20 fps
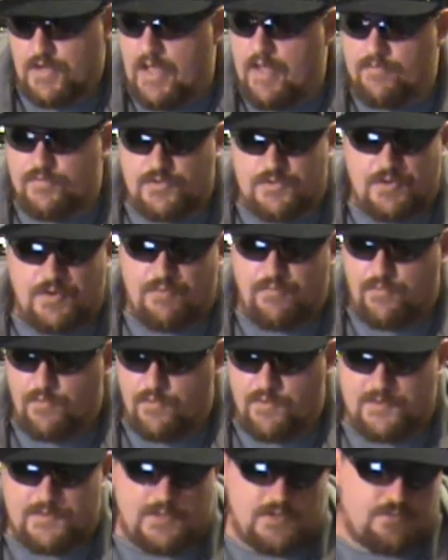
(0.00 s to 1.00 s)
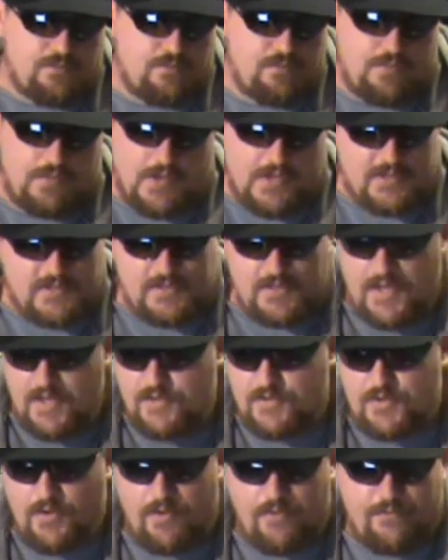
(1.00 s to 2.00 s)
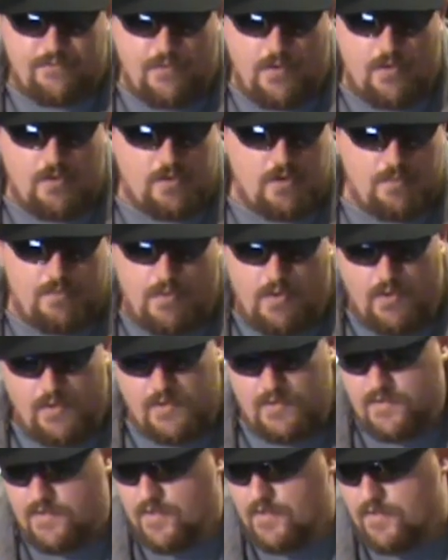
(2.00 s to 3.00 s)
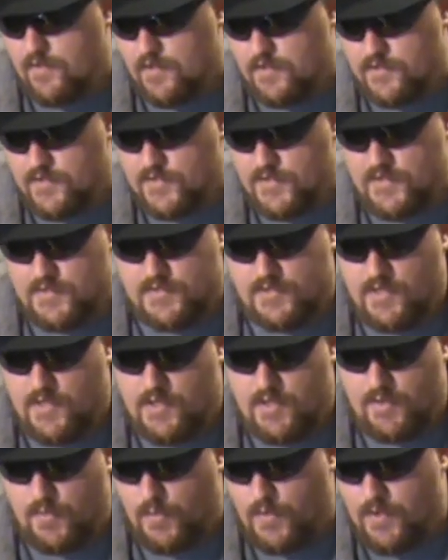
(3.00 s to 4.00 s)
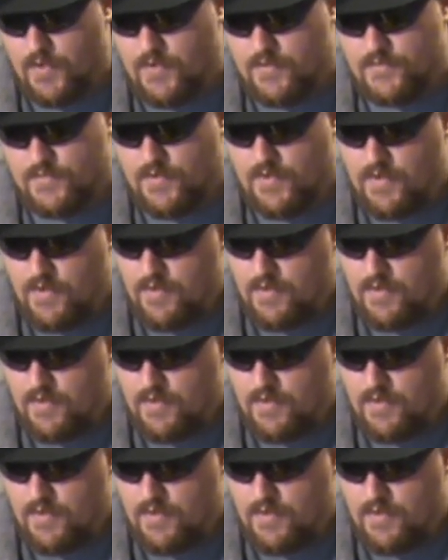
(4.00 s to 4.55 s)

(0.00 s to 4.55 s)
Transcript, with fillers: to have shit for us. Plus, they start falling apart at the end of the season anyways.